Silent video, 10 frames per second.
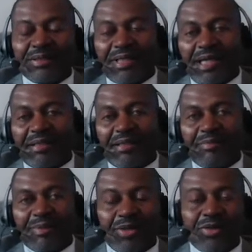sign up,
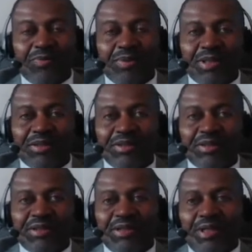local
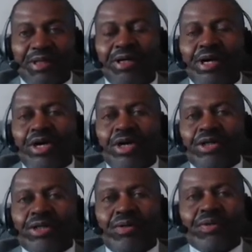business and all.
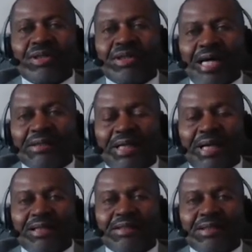What Dr.
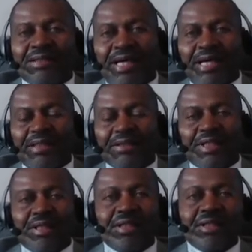Allen is saying is
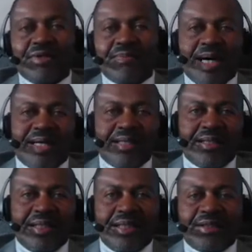that everybody
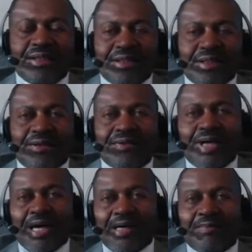needs their own
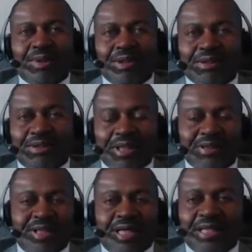app, such
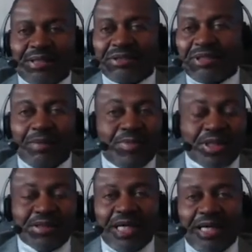as
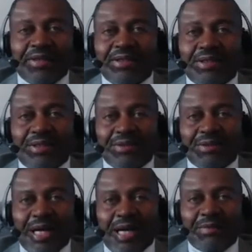Starbucks got their own
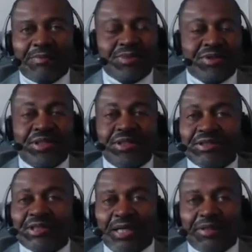app,
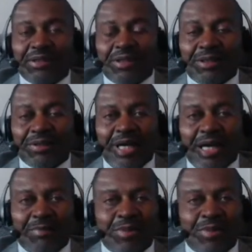Sears got their own app.